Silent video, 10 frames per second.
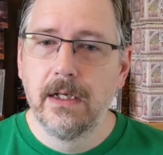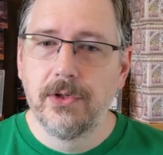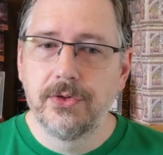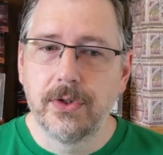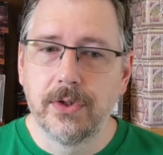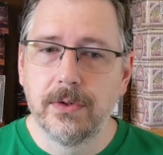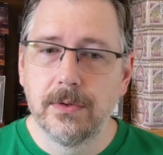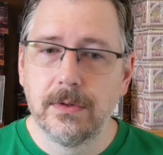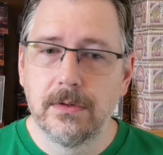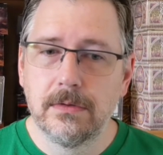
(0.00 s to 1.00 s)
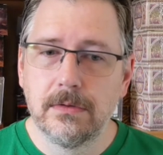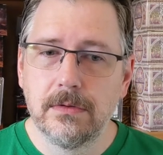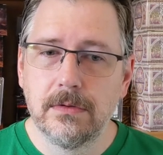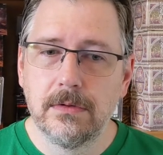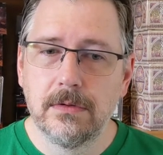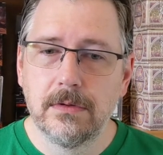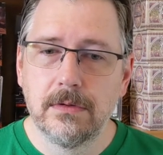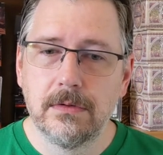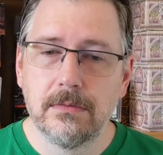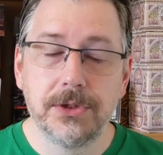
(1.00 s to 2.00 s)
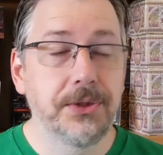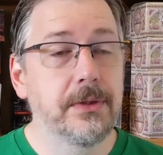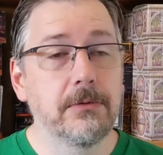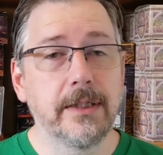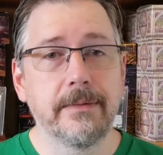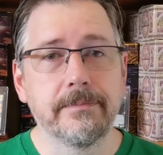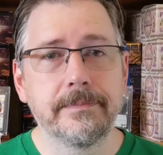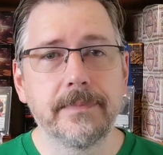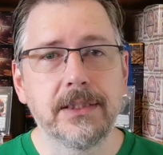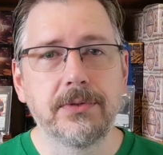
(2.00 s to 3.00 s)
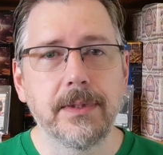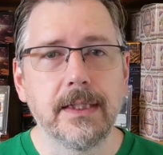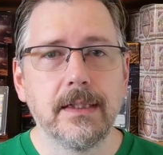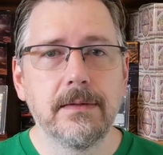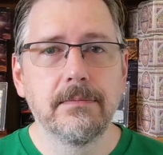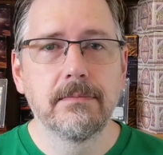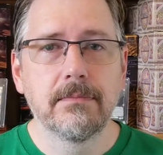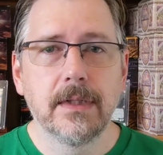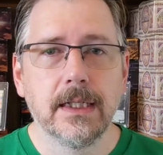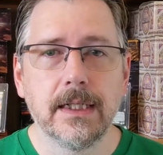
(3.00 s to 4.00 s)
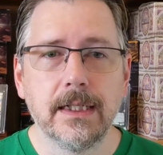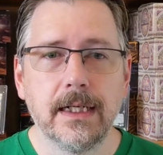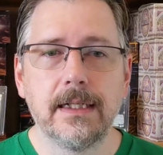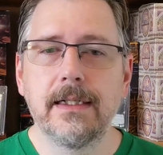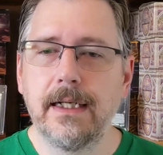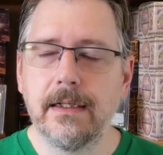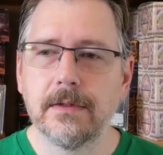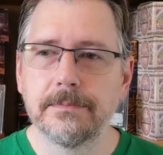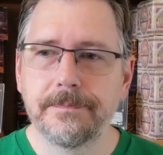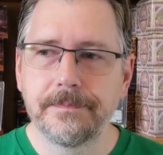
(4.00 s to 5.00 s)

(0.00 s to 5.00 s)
So 2-1 this week on Kano,